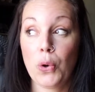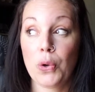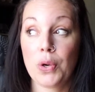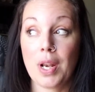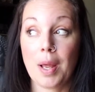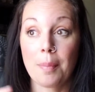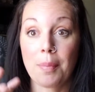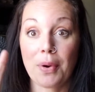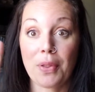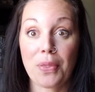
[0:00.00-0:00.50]

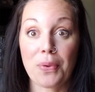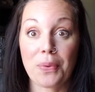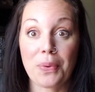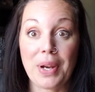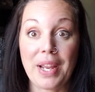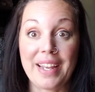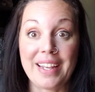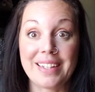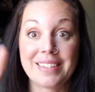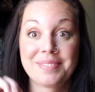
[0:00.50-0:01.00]
Number
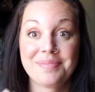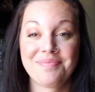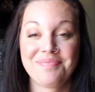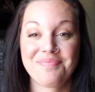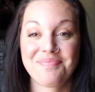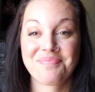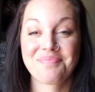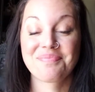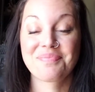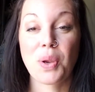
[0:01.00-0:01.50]
3,
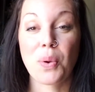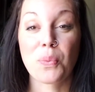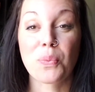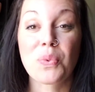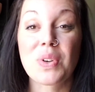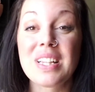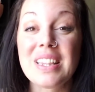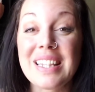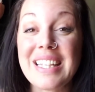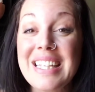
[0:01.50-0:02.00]

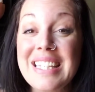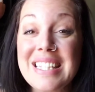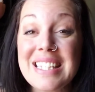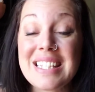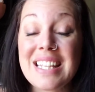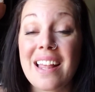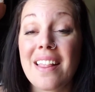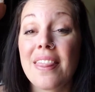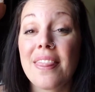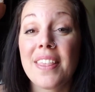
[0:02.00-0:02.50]

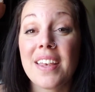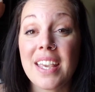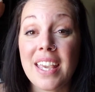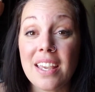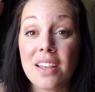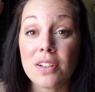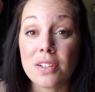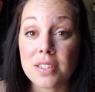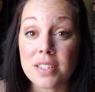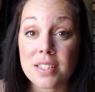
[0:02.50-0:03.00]
release the
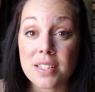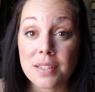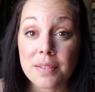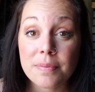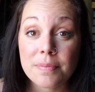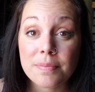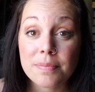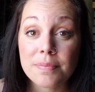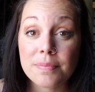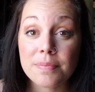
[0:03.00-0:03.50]
guilt,
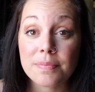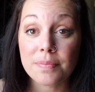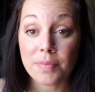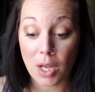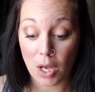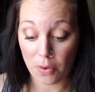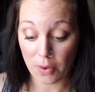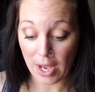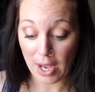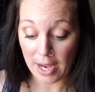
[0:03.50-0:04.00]

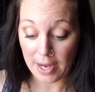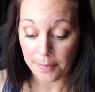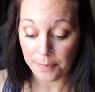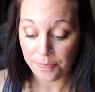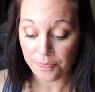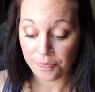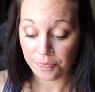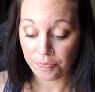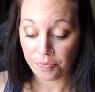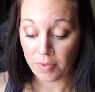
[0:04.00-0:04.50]
okay?
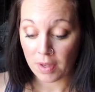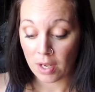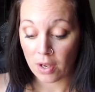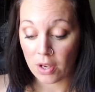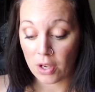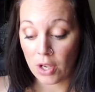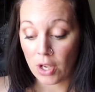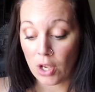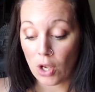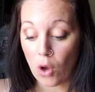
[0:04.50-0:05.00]

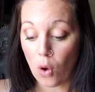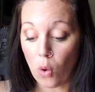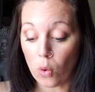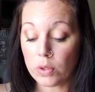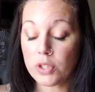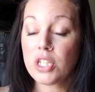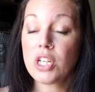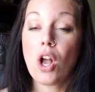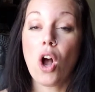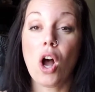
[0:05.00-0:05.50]

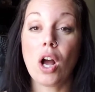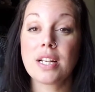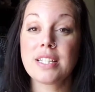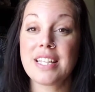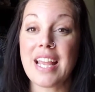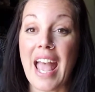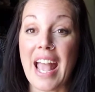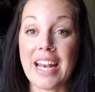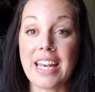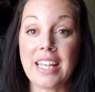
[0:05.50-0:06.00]
Holding on
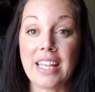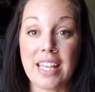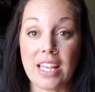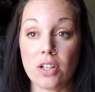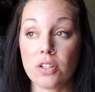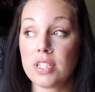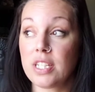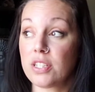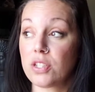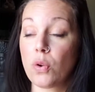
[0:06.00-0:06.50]
to any
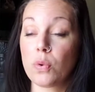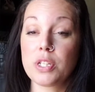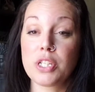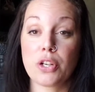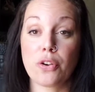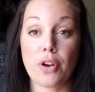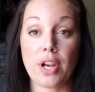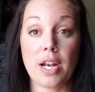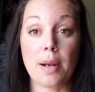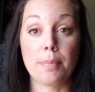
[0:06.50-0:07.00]
guilt is going to
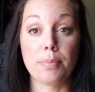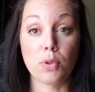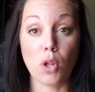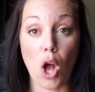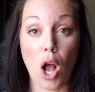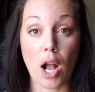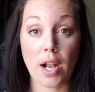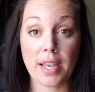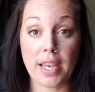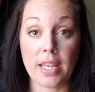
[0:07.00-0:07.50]
create a
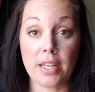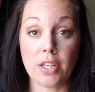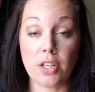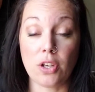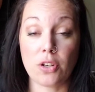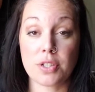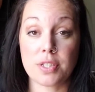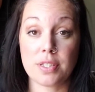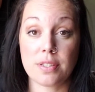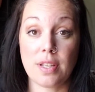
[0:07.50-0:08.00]
block in
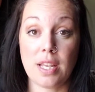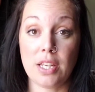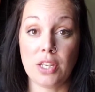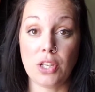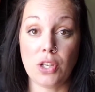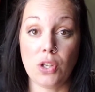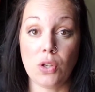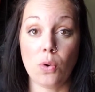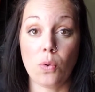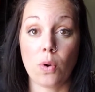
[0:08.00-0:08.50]

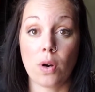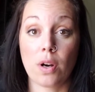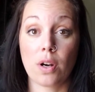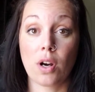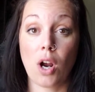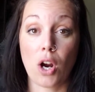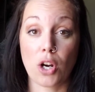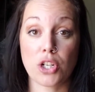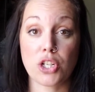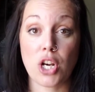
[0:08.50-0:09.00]
your
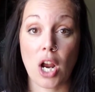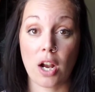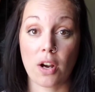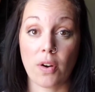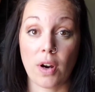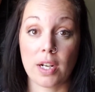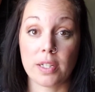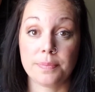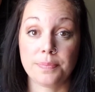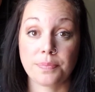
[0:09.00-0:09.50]
heart
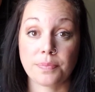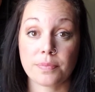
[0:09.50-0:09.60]
chakra.